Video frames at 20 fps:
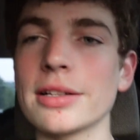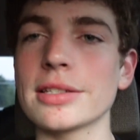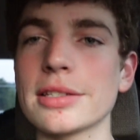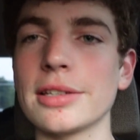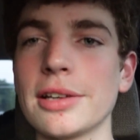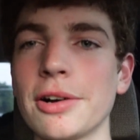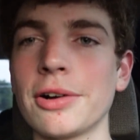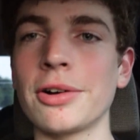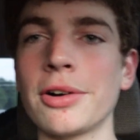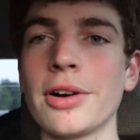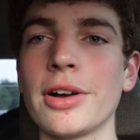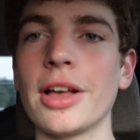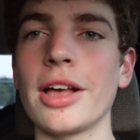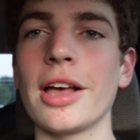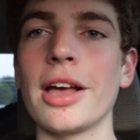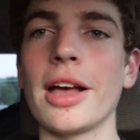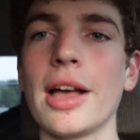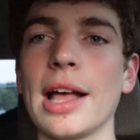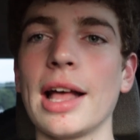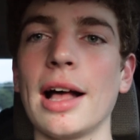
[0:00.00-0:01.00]
So
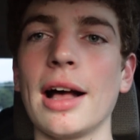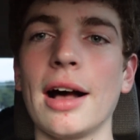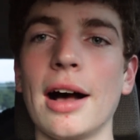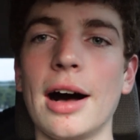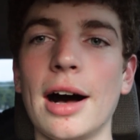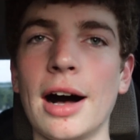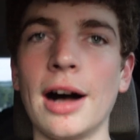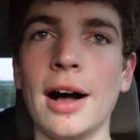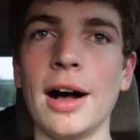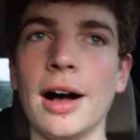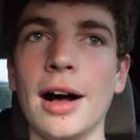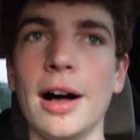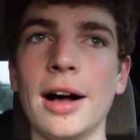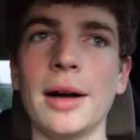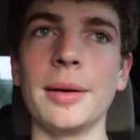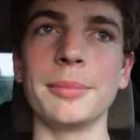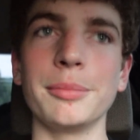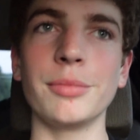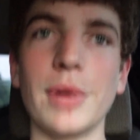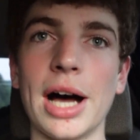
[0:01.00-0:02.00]

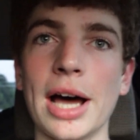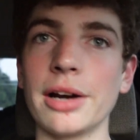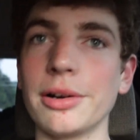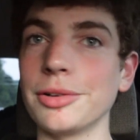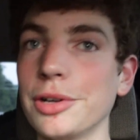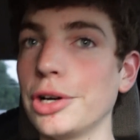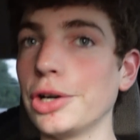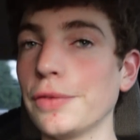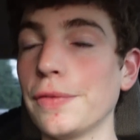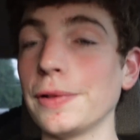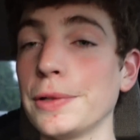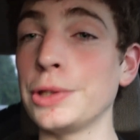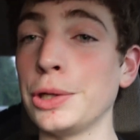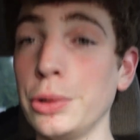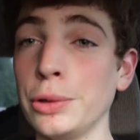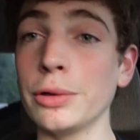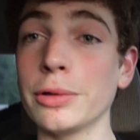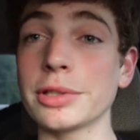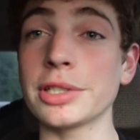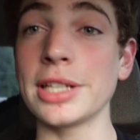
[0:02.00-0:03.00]
I don't know if the
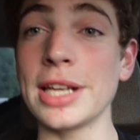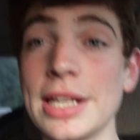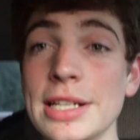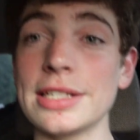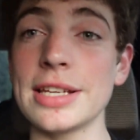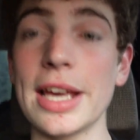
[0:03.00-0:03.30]
tune will change